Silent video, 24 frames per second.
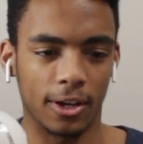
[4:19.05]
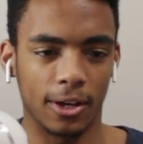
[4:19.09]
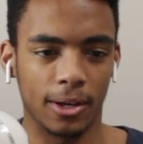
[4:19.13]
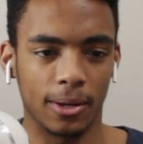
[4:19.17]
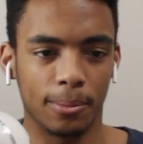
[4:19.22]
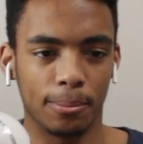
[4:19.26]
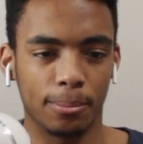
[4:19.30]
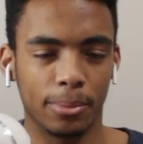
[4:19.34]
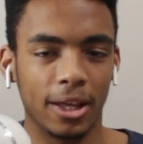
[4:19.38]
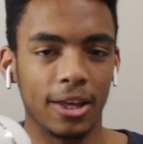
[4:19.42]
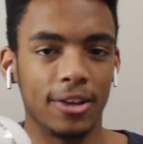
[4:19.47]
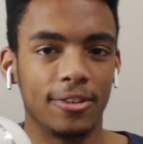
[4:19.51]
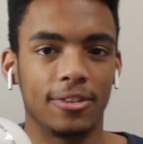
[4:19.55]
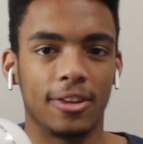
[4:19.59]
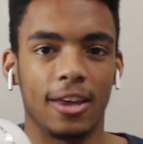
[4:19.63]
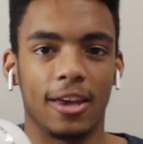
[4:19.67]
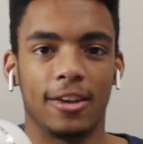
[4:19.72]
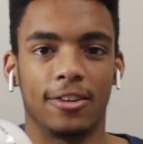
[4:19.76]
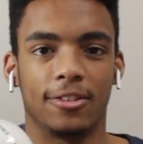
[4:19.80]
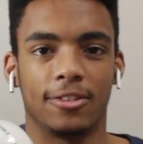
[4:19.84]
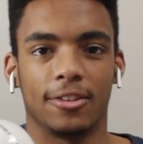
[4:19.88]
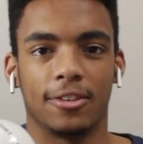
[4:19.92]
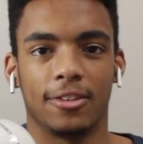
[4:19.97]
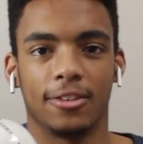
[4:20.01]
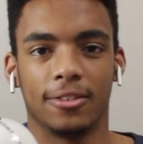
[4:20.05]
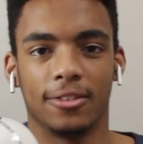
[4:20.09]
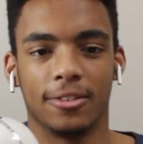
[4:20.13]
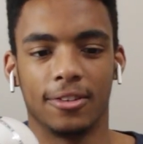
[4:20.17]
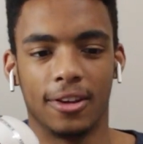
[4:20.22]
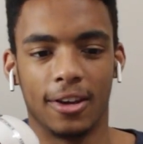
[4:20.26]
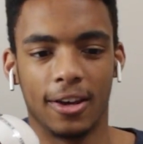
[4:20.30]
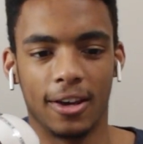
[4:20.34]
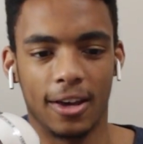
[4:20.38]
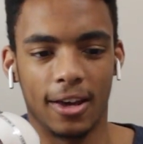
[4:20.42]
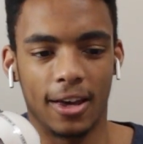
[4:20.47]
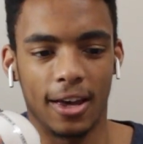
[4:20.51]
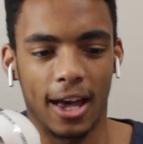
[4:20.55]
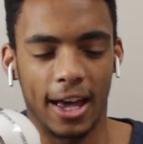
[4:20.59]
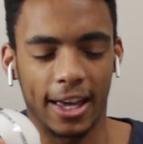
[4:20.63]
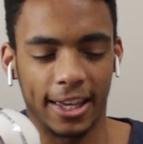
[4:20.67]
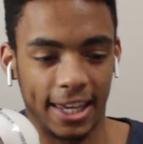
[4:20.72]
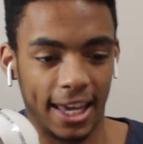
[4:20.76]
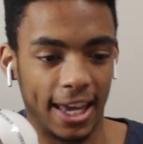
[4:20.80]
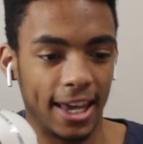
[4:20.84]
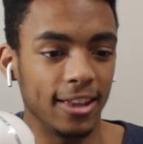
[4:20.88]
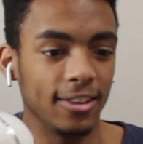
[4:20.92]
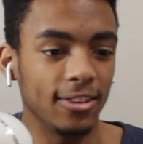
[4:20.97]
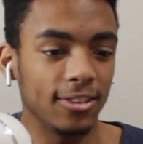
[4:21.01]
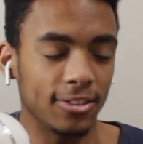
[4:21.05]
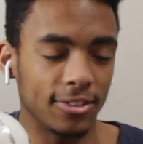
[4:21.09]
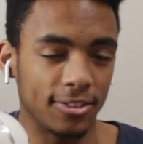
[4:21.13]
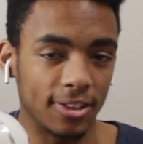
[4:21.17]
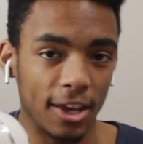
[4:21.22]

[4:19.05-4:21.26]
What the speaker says: PlayStation, again,